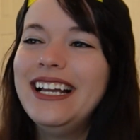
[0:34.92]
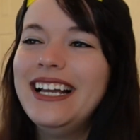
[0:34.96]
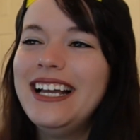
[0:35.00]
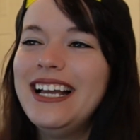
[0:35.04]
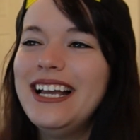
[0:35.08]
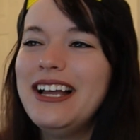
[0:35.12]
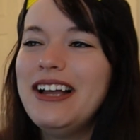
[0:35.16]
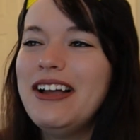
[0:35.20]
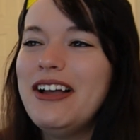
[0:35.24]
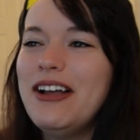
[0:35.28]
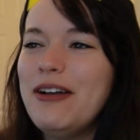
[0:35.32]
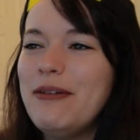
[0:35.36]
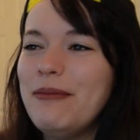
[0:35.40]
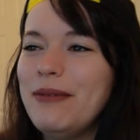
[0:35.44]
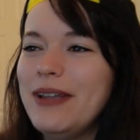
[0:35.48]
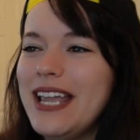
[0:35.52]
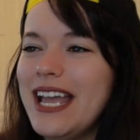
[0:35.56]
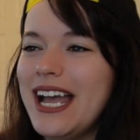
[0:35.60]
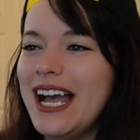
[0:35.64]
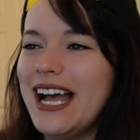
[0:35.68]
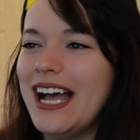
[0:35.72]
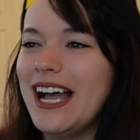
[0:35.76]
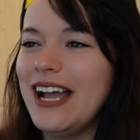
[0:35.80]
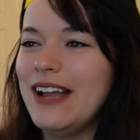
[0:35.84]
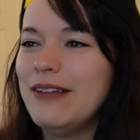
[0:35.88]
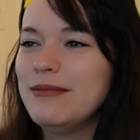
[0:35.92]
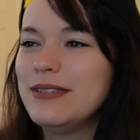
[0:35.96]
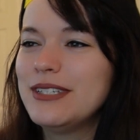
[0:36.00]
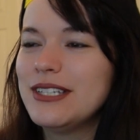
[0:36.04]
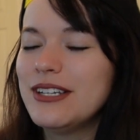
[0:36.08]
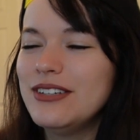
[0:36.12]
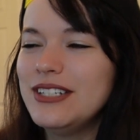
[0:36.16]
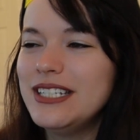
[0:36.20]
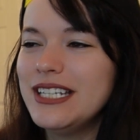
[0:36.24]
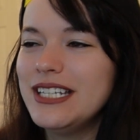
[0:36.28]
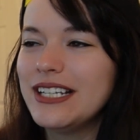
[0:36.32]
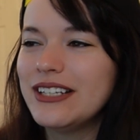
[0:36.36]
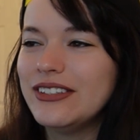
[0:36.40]
better. Yeah,
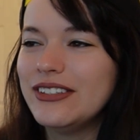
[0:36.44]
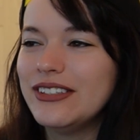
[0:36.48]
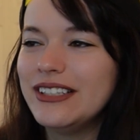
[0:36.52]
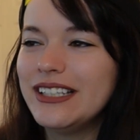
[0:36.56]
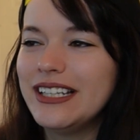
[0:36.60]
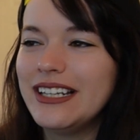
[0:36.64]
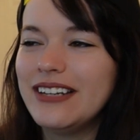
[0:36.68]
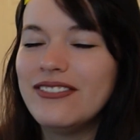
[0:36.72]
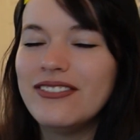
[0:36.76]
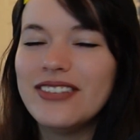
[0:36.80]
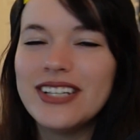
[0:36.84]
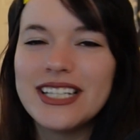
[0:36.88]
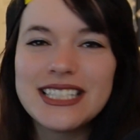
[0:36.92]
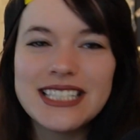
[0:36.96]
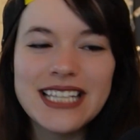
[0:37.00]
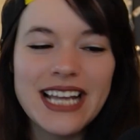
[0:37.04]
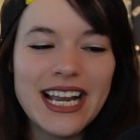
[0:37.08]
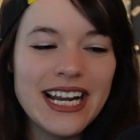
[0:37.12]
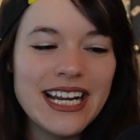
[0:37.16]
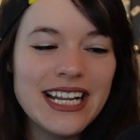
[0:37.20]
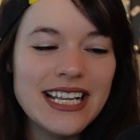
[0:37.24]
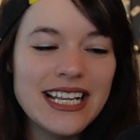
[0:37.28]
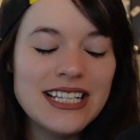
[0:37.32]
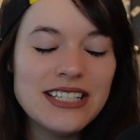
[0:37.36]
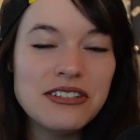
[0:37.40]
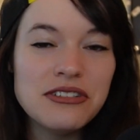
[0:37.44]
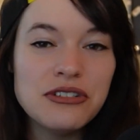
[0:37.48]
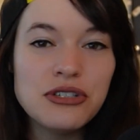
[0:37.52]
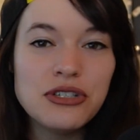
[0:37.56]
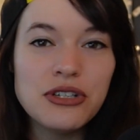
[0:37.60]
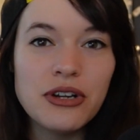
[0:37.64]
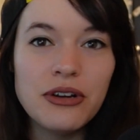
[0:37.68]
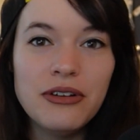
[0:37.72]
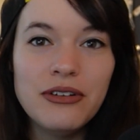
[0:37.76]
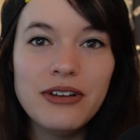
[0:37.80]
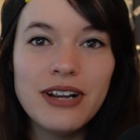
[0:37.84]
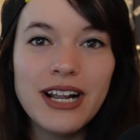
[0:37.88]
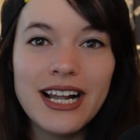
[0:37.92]
I'm so tickled. I'm excited
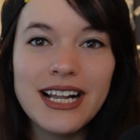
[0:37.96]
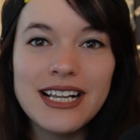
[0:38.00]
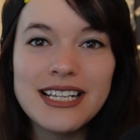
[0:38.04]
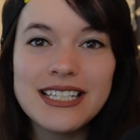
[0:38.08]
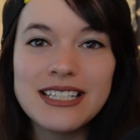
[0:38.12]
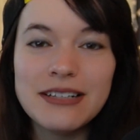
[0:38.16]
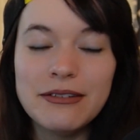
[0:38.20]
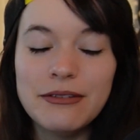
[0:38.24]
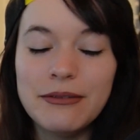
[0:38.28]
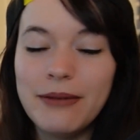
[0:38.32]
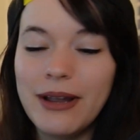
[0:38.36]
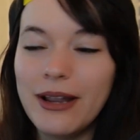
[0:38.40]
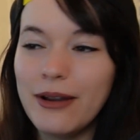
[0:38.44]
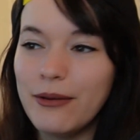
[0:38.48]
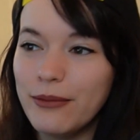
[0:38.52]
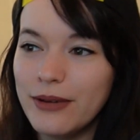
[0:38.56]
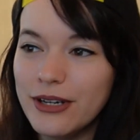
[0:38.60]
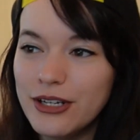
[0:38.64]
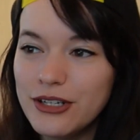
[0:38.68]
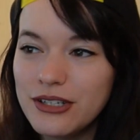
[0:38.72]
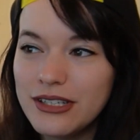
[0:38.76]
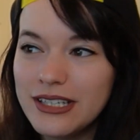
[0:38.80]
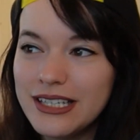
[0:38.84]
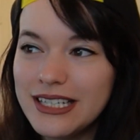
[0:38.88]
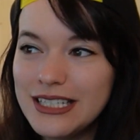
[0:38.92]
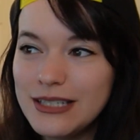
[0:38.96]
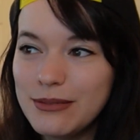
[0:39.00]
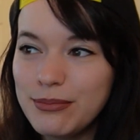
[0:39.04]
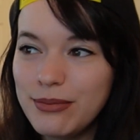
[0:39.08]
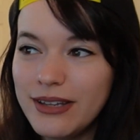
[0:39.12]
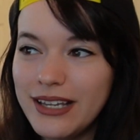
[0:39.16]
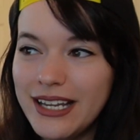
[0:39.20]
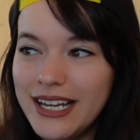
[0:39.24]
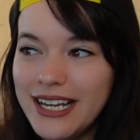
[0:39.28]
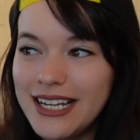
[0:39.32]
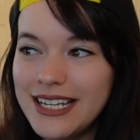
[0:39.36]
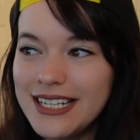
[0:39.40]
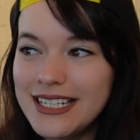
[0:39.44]
to show you guys some of my wish
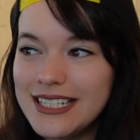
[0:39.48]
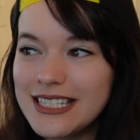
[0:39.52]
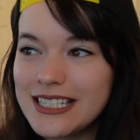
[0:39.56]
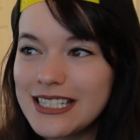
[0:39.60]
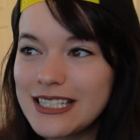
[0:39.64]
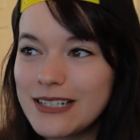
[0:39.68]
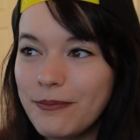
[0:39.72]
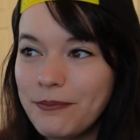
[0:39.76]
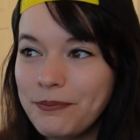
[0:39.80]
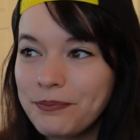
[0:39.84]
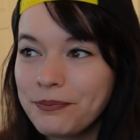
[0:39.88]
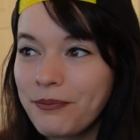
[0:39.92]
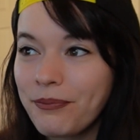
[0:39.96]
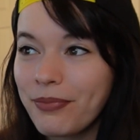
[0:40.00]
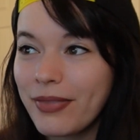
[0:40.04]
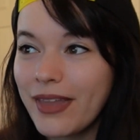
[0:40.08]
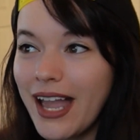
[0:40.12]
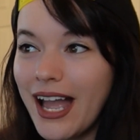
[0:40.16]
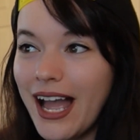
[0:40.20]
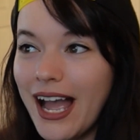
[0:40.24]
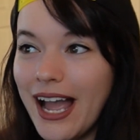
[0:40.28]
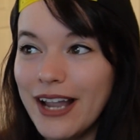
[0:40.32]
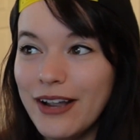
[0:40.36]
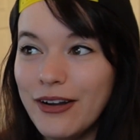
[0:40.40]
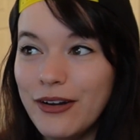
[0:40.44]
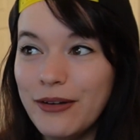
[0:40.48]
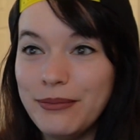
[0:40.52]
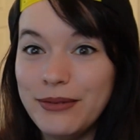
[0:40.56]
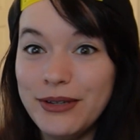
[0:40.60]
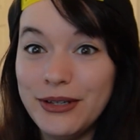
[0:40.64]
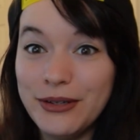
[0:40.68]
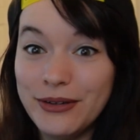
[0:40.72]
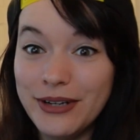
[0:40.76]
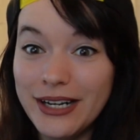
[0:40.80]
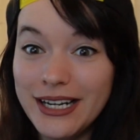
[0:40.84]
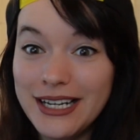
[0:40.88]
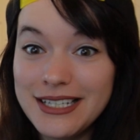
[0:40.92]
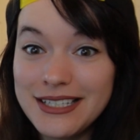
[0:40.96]
list plants.
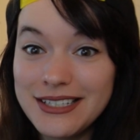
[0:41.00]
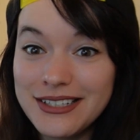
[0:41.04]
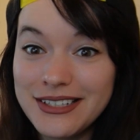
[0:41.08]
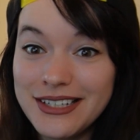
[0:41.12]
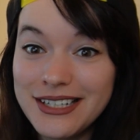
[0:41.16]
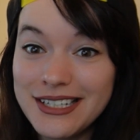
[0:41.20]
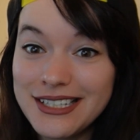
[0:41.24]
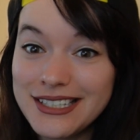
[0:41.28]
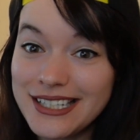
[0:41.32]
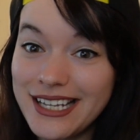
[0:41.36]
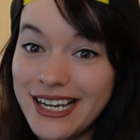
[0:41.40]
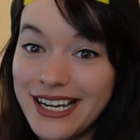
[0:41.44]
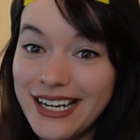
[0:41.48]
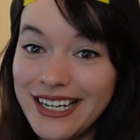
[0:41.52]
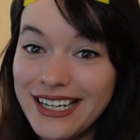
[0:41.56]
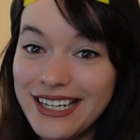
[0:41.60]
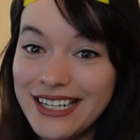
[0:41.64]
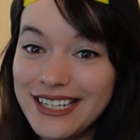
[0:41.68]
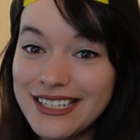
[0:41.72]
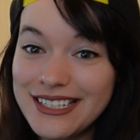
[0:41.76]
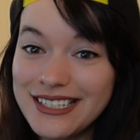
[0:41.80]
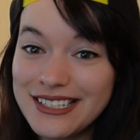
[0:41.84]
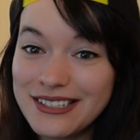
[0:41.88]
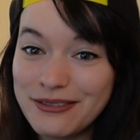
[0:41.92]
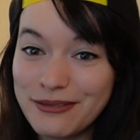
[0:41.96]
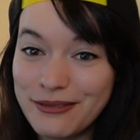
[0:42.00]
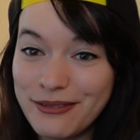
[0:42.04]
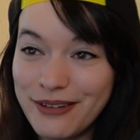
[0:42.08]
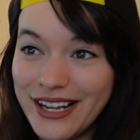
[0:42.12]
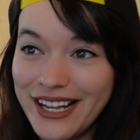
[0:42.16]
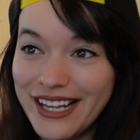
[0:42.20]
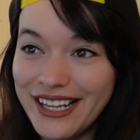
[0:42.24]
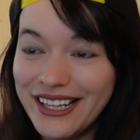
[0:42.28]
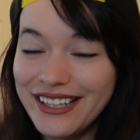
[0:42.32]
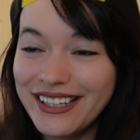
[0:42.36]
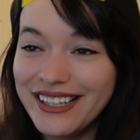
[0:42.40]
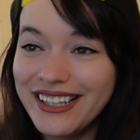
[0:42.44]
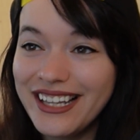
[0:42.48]
I hope you guys are excited
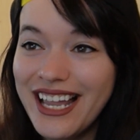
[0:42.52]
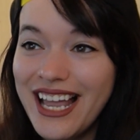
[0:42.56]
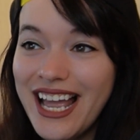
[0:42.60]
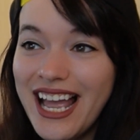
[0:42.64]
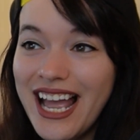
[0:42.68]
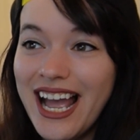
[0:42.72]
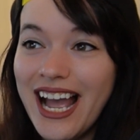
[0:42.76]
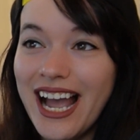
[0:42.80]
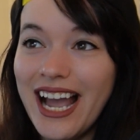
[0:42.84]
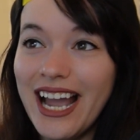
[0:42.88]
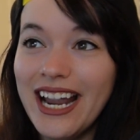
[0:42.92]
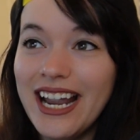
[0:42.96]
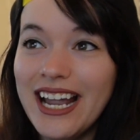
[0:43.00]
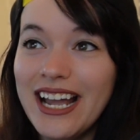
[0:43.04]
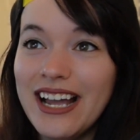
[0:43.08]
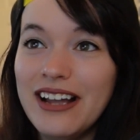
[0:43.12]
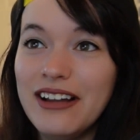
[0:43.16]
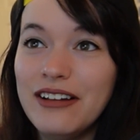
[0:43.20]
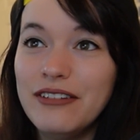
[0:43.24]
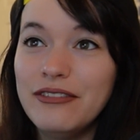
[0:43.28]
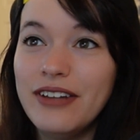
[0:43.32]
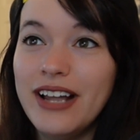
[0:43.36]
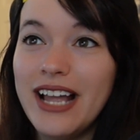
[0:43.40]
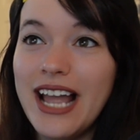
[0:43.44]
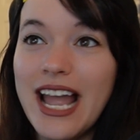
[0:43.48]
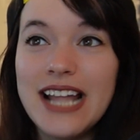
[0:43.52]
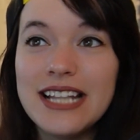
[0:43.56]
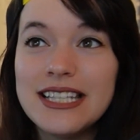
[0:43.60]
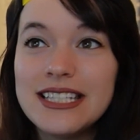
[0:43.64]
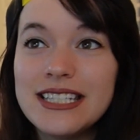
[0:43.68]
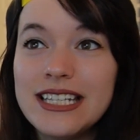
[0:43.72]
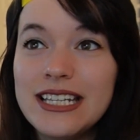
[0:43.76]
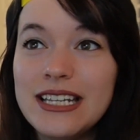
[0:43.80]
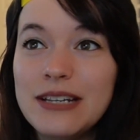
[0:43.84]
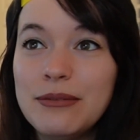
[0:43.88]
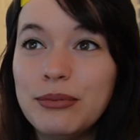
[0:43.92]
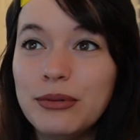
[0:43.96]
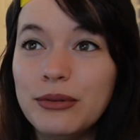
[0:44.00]
as well. I have
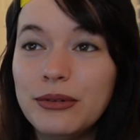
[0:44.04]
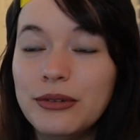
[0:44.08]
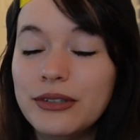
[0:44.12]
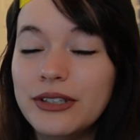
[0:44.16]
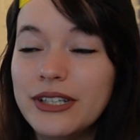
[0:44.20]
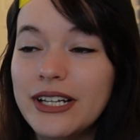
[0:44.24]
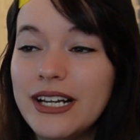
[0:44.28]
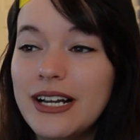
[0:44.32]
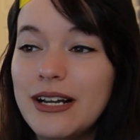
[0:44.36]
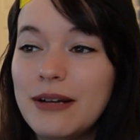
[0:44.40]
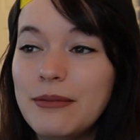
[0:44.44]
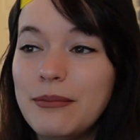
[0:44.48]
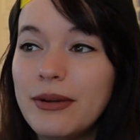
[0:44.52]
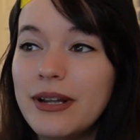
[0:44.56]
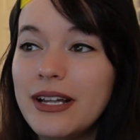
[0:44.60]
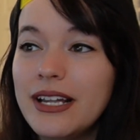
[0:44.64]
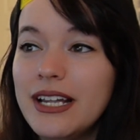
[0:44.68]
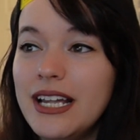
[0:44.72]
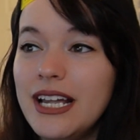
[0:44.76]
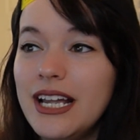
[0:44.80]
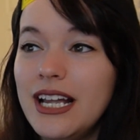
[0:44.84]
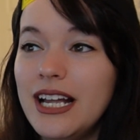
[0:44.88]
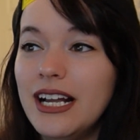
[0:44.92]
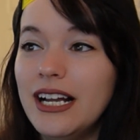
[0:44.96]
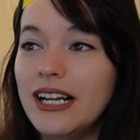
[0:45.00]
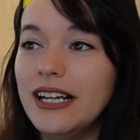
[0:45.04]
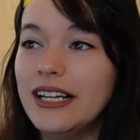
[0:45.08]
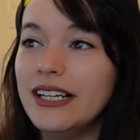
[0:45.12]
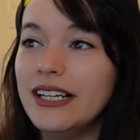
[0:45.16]
Etsy pulled up